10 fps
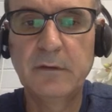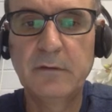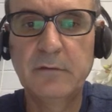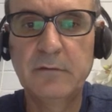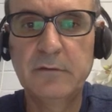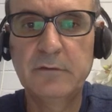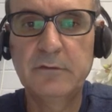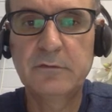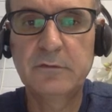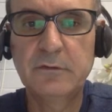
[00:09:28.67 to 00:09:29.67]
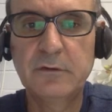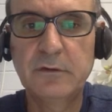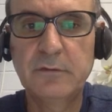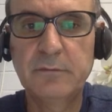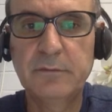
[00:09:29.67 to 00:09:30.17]
which going
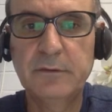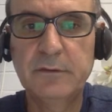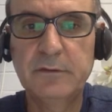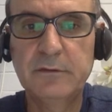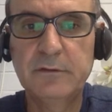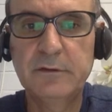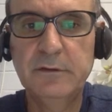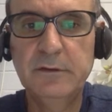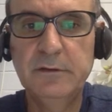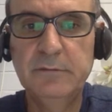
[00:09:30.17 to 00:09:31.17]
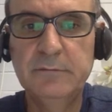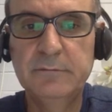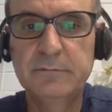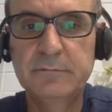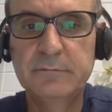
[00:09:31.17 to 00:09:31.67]
up by 3.
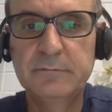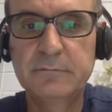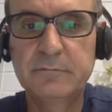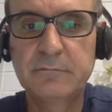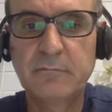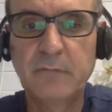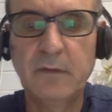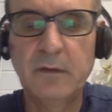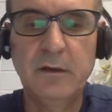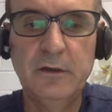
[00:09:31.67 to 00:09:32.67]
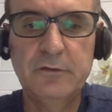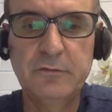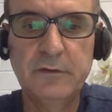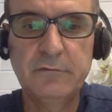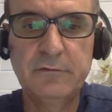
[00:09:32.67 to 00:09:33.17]
I
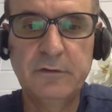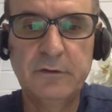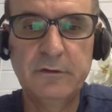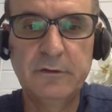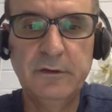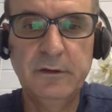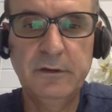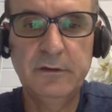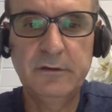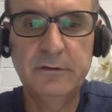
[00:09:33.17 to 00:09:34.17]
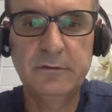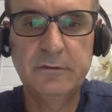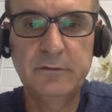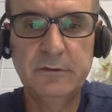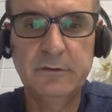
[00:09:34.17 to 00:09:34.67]
should have done it here, so
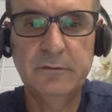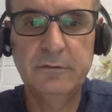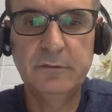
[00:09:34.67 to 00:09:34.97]
I do